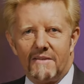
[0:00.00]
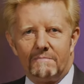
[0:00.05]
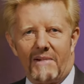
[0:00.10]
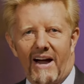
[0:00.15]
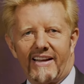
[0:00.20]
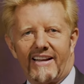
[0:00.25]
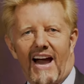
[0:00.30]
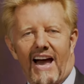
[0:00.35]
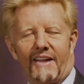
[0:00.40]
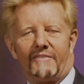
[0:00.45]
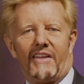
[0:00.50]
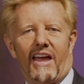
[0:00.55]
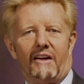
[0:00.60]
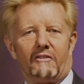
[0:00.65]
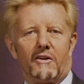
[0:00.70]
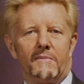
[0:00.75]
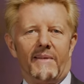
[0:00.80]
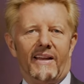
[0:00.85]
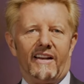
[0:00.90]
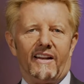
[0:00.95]
My God, if they
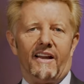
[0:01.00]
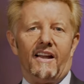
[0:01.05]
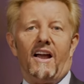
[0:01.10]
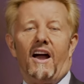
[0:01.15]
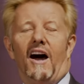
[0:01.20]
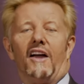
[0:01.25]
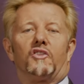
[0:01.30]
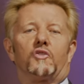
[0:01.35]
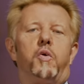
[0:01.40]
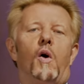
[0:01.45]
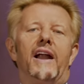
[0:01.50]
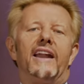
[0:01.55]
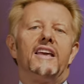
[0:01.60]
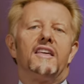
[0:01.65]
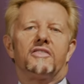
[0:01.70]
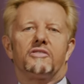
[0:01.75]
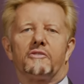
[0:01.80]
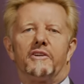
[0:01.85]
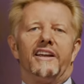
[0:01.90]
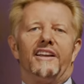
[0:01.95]
ever made a
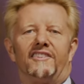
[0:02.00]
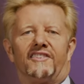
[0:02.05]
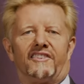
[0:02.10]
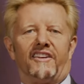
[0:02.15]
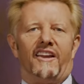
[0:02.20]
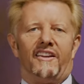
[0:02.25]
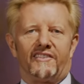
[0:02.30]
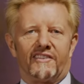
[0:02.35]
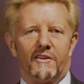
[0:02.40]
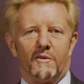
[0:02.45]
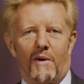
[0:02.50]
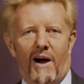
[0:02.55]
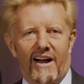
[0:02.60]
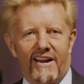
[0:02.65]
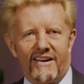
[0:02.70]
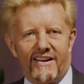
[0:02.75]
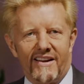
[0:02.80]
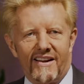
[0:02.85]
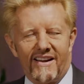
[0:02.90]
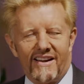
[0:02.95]
23 season
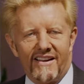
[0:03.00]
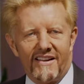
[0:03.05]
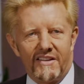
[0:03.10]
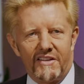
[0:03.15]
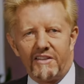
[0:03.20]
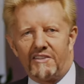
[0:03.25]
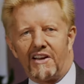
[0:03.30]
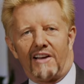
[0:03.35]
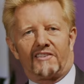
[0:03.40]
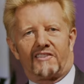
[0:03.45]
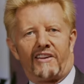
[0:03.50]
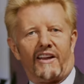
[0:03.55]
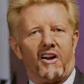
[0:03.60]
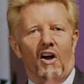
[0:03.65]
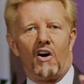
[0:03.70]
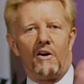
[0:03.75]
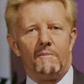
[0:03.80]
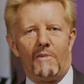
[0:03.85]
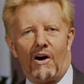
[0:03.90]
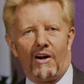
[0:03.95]
one, you just sit
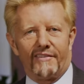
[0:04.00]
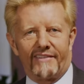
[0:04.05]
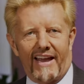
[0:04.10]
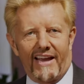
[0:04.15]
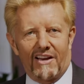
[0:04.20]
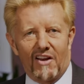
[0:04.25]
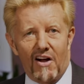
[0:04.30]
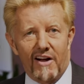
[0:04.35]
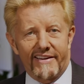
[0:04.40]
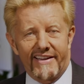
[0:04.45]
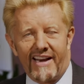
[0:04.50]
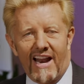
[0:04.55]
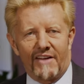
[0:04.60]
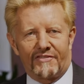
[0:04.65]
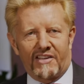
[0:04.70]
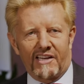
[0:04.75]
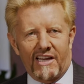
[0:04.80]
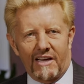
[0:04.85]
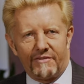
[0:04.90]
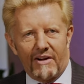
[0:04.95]
home all day long. You'd
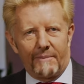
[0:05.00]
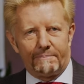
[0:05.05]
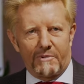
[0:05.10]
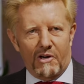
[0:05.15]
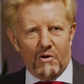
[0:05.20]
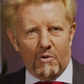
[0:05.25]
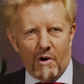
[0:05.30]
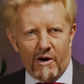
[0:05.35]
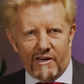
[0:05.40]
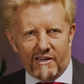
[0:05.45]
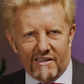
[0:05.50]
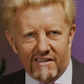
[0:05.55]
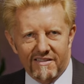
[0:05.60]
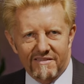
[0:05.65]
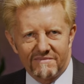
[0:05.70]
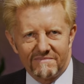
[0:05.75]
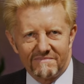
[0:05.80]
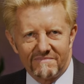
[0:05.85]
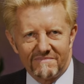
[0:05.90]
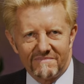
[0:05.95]
have to give up your work.
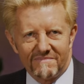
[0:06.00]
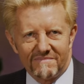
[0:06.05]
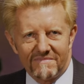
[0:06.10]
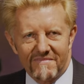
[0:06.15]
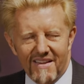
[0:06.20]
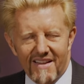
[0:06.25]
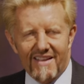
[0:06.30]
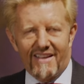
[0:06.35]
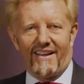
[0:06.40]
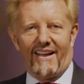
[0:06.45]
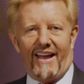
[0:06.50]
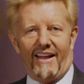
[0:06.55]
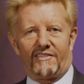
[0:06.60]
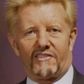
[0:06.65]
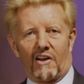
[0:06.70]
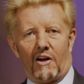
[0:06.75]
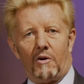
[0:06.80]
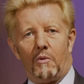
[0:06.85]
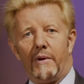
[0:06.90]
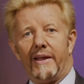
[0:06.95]
And
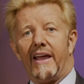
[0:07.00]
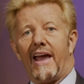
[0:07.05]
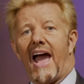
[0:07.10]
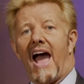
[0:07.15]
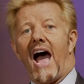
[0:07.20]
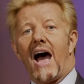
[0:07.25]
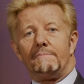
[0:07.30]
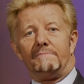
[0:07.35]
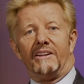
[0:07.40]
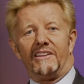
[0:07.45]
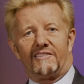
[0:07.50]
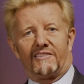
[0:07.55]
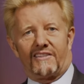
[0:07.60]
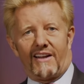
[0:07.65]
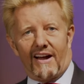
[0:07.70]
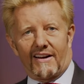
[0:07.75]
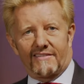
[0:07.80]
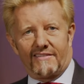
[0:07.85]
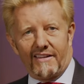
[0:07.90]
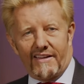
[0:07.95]
so we have been
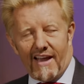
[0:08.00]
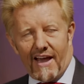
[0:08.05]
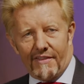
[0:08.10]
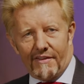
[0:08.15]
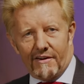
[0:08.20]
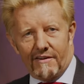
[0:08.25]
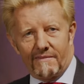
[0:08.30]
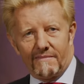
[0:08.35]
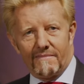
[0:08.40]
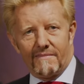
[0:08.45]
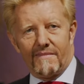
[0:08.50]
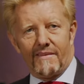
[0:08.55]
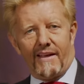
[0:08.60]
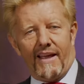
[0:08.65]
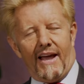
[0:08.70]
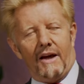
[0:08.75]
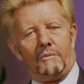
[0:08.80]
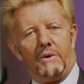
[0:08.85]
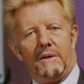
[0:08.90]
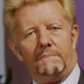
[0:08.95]
stuck together
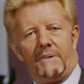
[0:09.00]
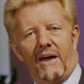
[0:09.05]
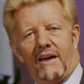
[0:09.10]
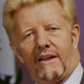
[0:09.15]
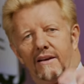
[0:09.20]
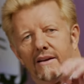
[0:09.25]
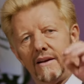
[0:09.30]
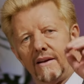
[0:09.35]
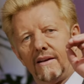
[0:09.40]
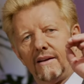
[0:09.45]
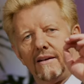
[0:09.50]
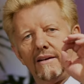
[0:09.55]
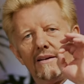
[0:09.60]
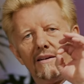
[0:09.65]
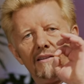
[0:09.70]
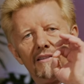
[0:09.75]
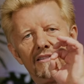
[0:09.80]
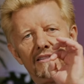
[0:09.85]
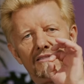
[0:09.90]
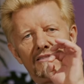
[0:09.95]
and we've been
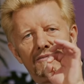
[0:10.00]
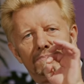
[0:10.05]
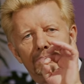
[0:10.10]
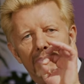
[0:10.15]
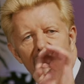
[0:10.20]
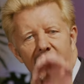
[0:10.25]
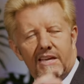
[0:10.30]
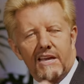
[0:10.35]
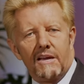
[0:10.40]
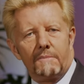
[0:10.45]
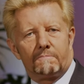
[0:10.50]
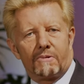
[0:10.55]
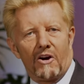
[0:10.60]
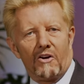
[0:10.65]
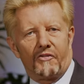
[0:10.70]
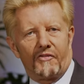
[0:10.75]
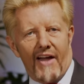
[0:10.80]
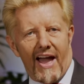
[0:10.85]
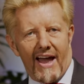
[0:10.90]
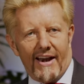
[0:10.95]
speaking
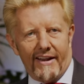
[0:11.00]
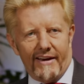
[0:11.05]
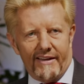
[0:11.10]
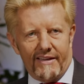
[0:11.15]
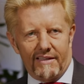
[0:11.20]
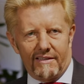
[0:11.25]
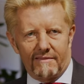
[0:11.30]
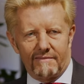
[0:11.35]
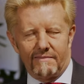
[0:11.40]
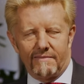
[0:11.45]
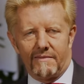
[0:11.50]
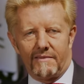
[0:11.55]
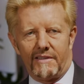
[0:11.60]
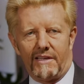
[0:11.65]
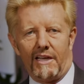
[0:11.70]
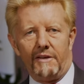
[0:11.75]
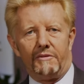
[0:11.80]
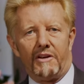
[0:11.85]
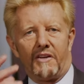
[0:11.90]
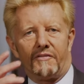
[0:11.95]
profanity,
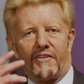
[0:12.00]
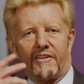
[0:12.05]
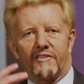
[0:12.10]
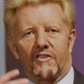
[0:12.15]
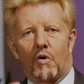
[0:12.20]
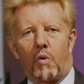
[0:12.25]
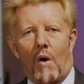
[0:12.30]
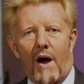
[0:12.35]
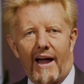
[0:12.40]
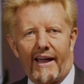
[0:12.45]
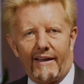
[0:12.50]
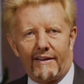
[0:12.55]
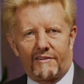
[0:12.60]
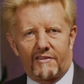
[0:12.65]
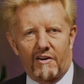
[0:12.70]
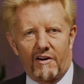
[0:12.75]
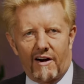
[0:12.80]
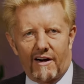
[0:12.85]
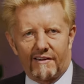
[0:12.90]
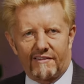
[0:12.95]
even if it's quiet
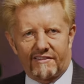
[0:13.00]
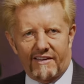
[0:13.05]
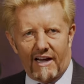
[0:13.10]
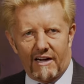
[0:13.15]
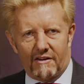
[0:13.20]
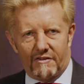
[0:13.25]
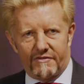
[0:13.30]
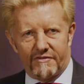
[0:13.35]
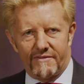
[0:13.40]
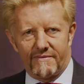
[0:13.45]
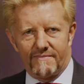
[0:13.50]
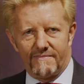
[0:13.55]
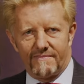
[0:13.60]
to ourselves.